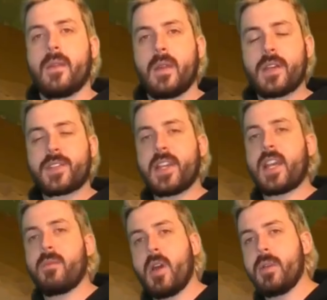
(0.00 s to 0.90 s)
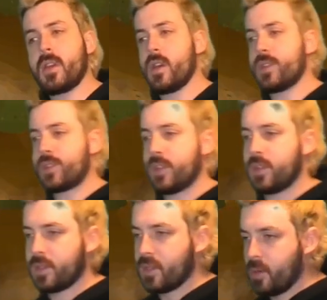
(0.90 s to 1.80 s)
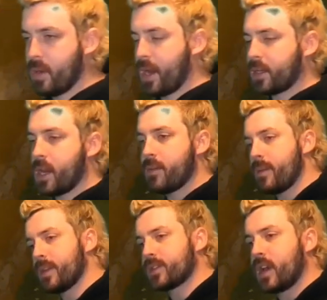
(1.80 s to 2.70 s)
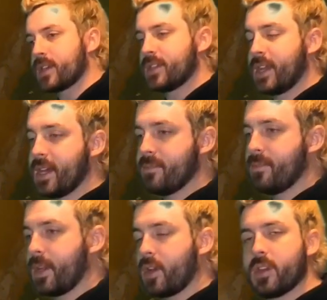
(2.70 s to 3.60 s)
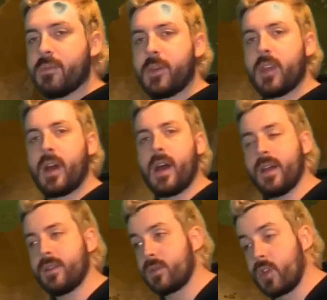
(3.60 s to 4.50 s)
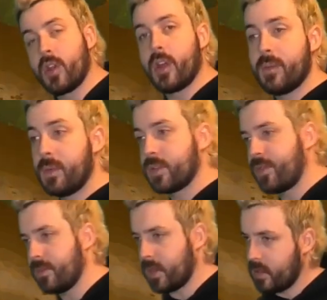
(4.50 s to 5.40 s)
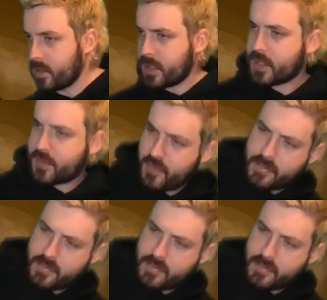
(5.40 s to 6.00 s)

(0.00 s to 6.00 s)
Our second moment goes to, I can't remember this guy's name, but he got an imbued heart. Good on him. It was from the, looks like it's from the